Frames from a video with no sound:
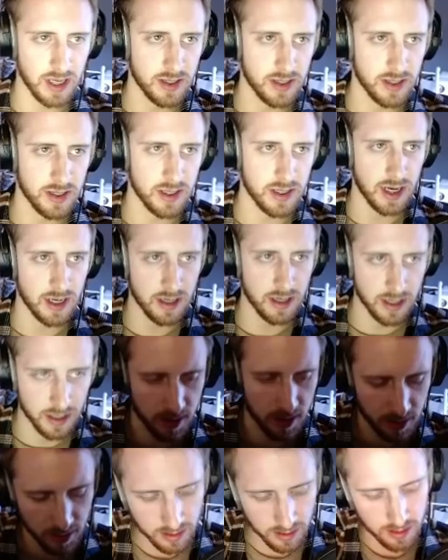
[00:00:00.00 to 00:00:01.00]
is the Ananade?
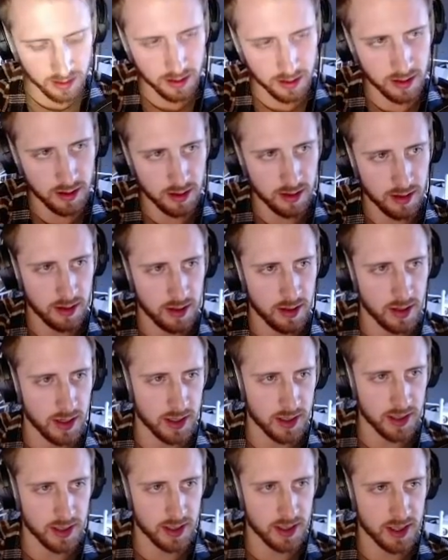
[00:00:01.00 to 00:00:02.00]

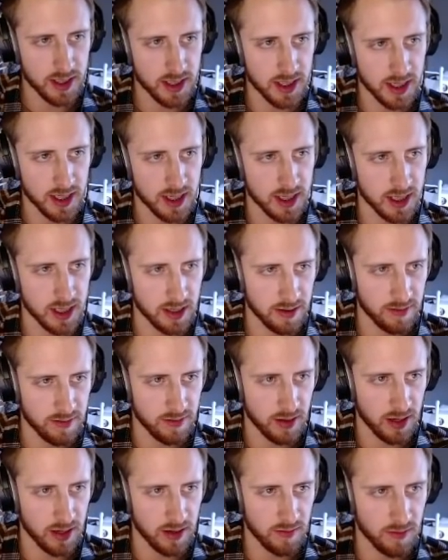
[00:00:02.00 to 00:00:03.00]
Is it
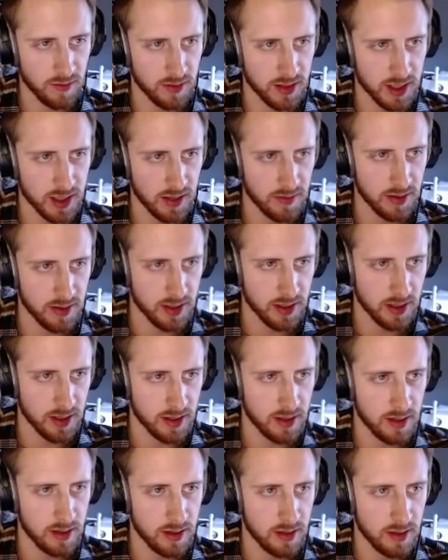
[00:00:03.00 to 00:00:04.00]
65 or 70?
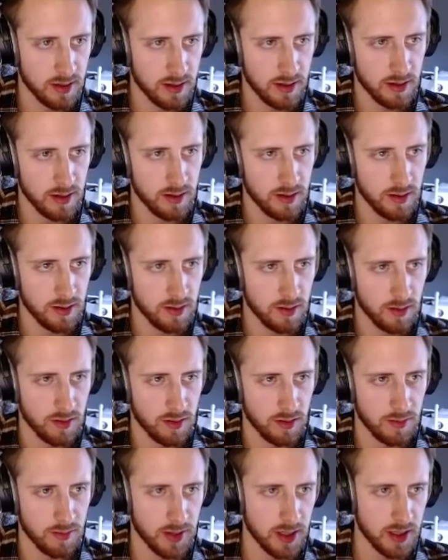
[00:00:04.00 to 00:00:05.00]

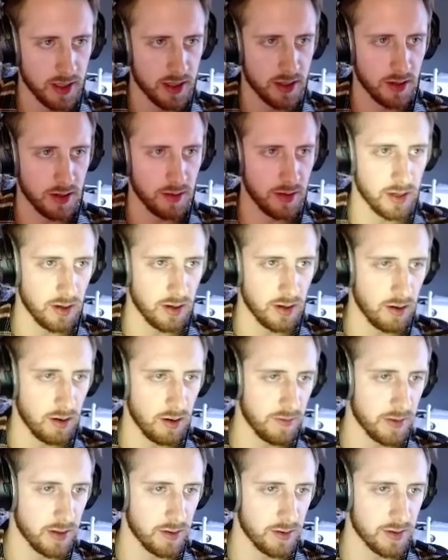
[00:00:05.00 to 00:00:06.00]
Or am I just totally
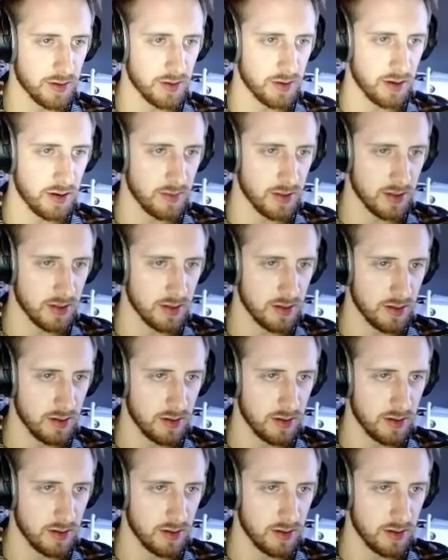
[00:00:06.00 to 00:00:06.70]
off with those two numbers?